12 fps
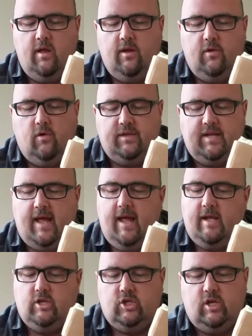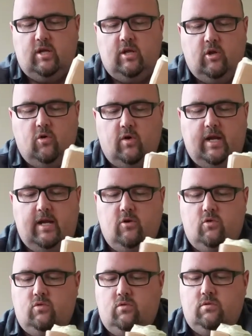You'll attach your
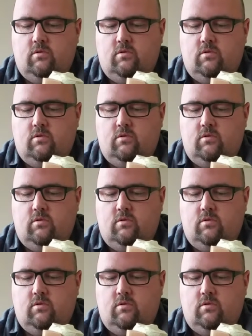needle